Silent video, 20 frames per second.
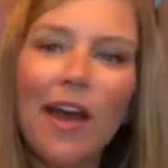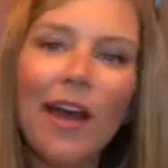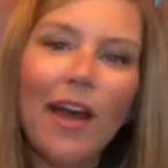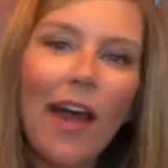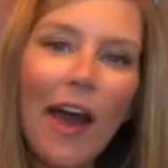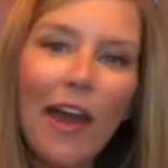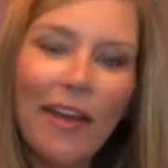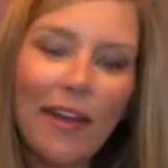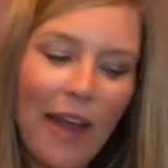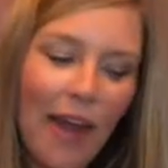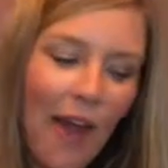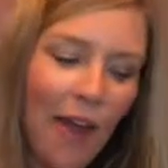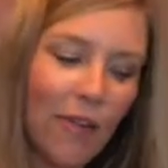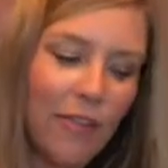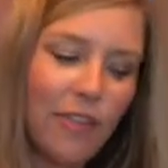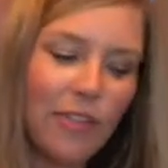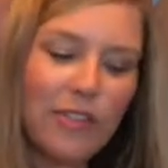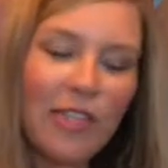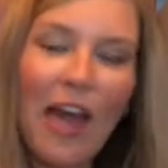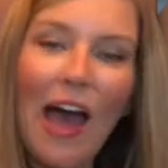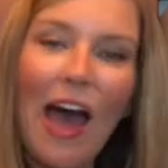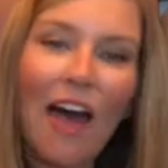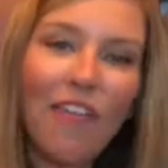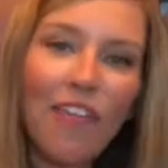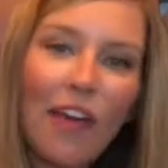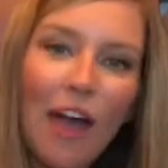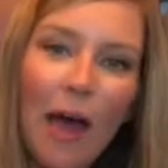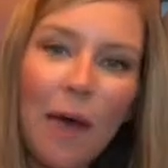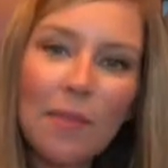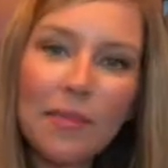cut it down, use a half
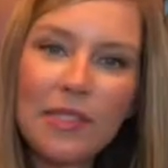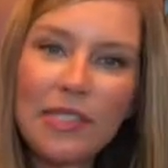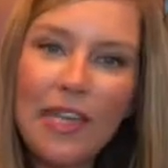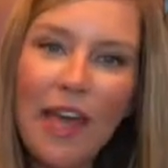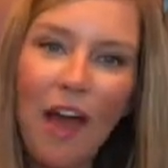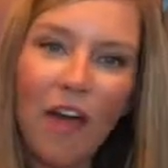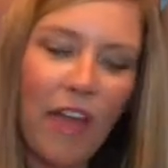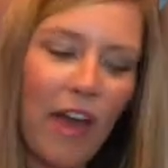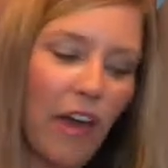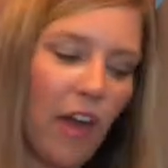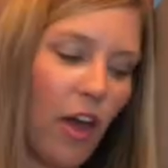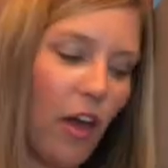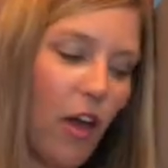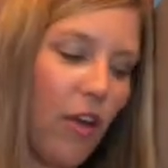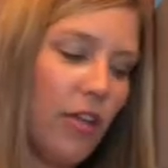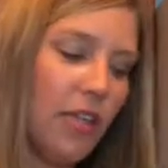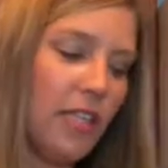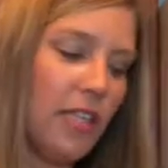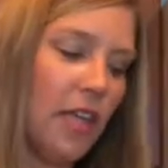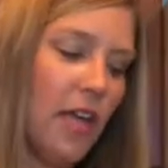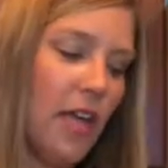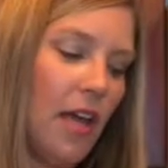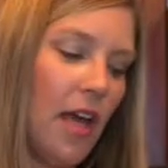a cup, see how that goes.